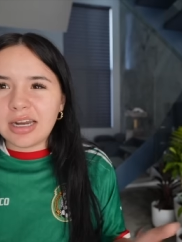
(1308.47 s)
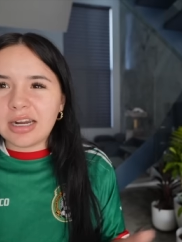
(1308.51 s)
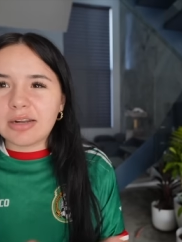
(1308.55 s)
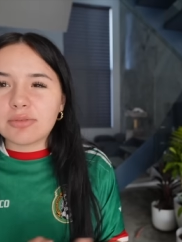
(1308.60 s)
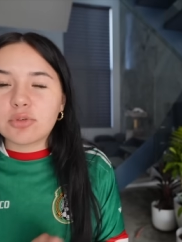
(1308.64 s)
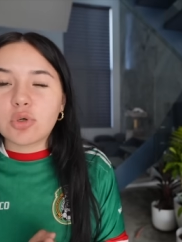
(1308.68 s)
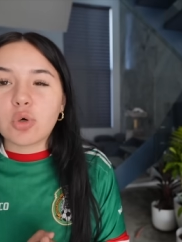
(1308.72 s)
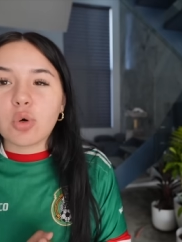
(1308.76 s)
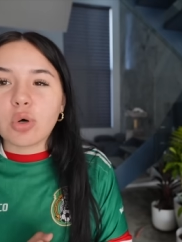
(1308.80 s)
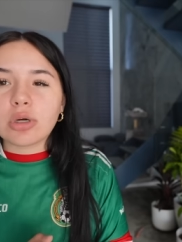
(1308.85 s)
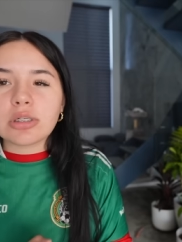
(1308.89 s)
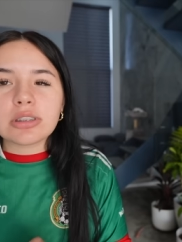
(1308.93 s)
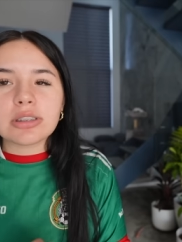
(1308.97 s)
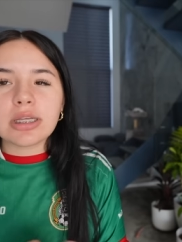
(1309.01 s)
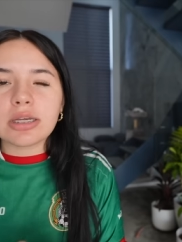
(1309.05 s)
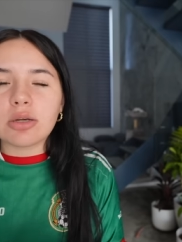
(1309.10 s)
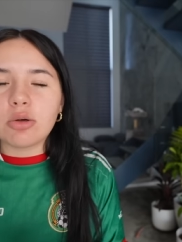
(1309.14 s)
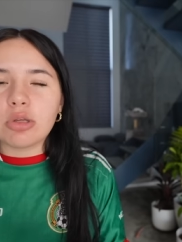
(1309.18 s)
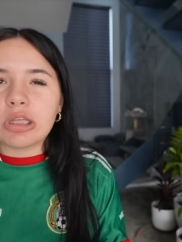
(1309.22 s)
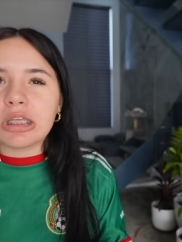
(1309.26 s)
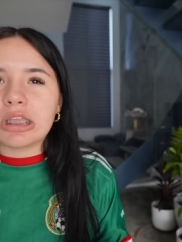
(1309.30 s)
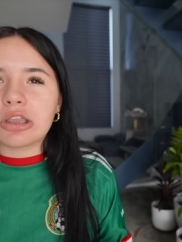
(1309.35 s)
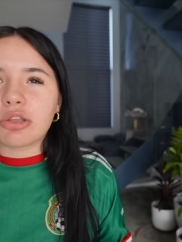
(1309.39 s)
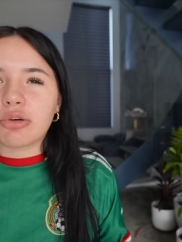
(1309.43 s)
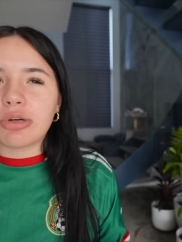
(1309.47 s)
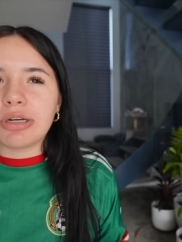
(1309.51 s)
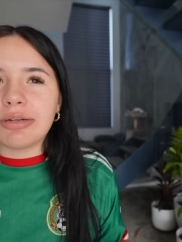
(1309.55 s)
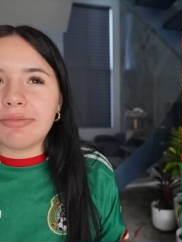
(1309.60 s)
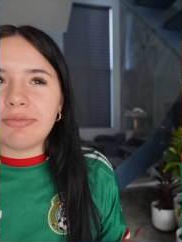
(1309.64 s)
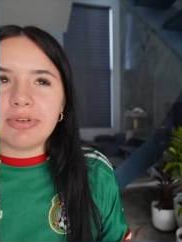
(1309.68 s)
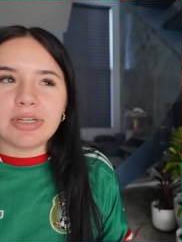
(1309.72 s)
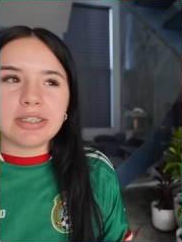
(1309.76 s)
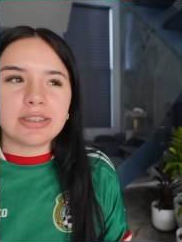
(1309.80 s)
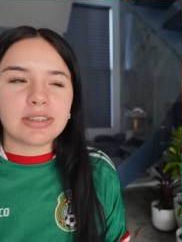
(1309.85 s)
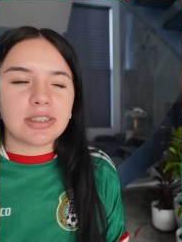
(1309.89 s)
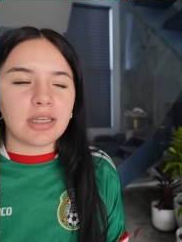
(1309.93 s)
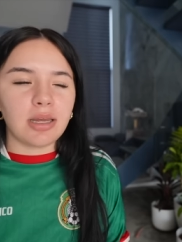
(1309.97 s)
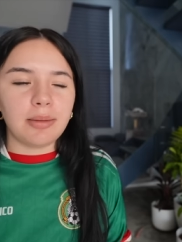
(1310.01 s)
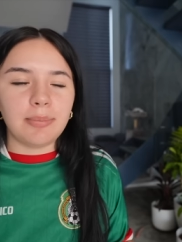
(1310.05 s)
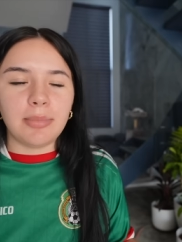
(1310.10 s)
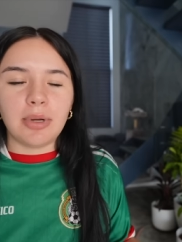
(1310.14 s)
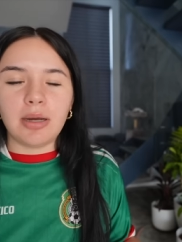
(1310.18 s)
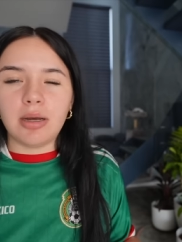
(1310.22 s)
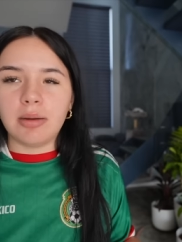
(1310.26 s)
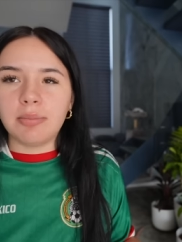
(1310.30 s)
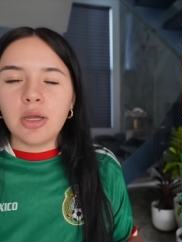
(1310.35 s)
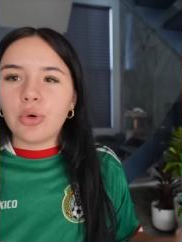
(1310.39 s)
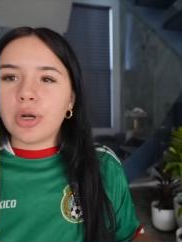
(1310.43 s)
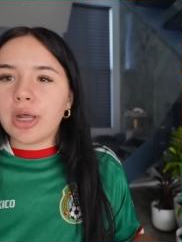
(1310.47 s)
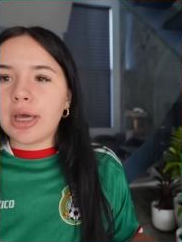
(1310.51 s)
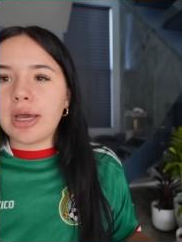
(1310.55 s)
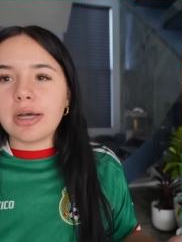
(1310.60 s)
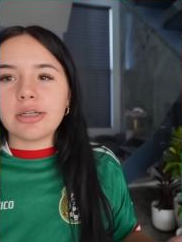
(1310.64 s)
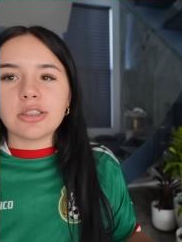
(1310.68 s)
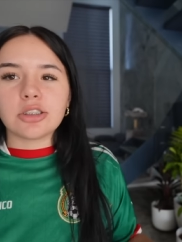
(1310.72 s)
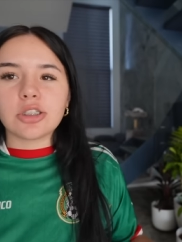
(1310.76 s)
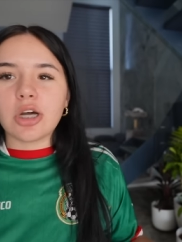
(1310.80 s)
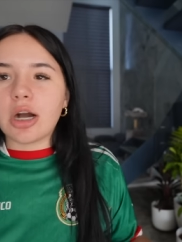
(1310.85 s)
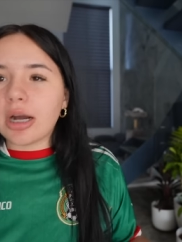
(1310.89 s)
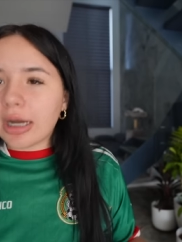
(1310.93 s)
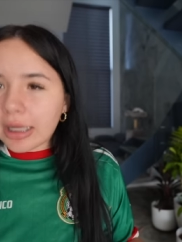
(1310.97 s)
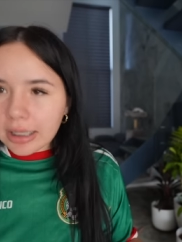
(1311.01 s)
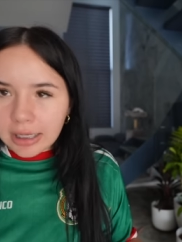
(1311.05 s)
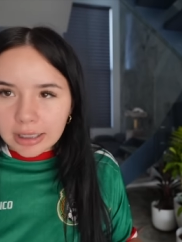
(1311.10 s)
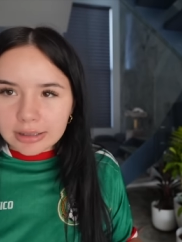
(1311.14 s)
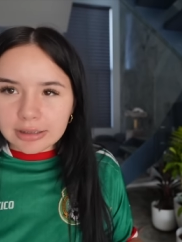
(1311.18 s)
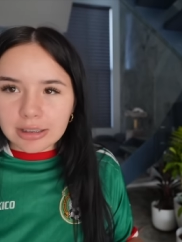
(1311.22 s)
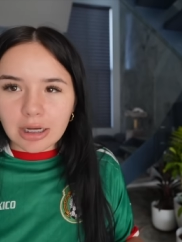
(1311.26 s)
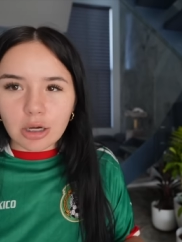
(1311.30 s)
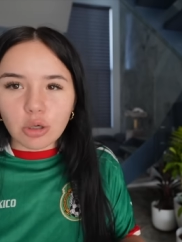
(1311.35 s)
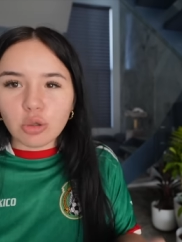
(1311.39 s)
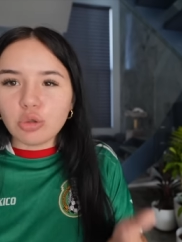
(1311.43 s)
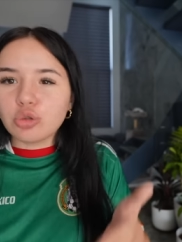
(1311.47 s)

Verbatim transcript: And of course, like only three vids came up. Who the hell's talking like that?